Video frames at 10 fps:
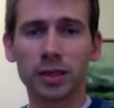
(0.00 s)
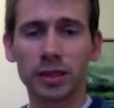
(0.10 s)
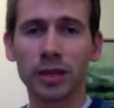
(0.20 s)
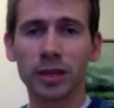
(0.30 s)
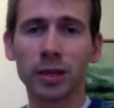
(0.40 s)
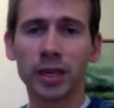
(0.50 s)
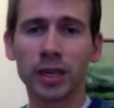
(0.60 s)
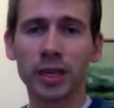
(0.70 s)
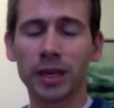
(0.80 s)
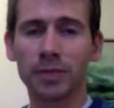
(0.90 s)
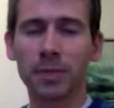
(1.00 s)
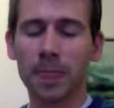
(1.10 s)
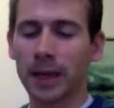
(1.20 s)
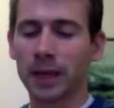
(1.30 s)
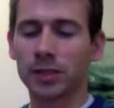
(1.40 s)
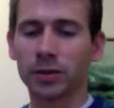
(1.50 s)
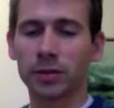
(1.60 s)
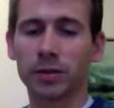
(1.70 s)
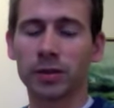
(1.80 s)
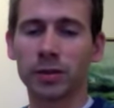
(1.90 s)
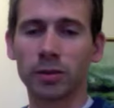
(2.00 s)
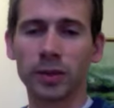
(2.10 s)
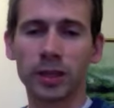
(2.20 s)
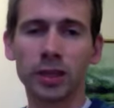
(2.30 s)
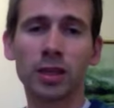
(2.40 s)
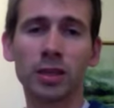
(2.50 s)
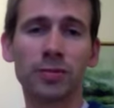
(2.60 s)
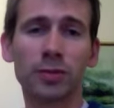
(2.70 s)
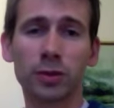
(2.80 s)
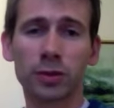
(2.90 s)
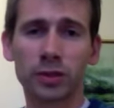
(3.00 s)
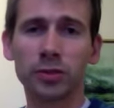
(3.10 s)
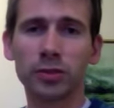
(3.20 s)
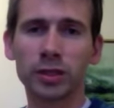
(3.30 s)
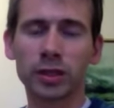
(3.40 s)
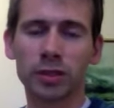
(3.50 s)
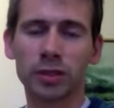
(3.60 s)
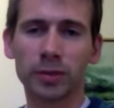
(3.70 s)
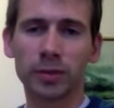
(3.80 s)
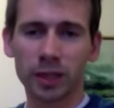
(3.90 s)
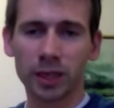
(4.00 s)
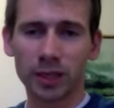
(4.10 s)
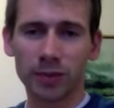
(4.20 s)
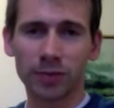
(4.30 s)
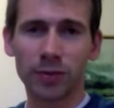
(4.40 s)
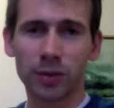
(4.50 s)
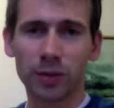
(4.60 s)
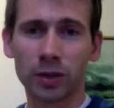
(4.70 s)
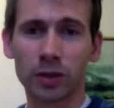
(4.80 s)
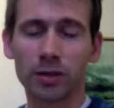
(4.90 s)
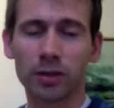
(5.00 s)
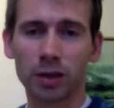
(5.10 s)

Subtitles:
table laid out. So there will be a column for students, and there will be a column for